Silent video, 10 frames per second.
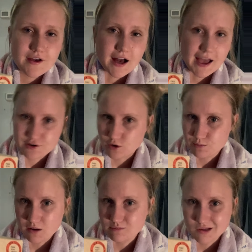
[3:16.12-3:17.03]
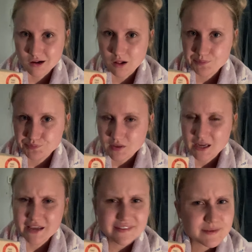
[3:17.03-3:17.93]
I had no problem at all.
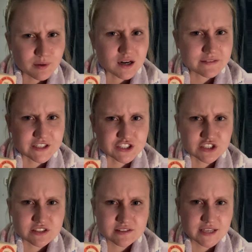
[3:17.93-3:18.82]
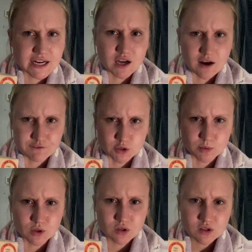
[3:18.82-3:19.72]
And I think part of it is just getting
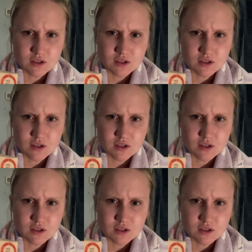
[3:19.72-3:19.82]
comfortable,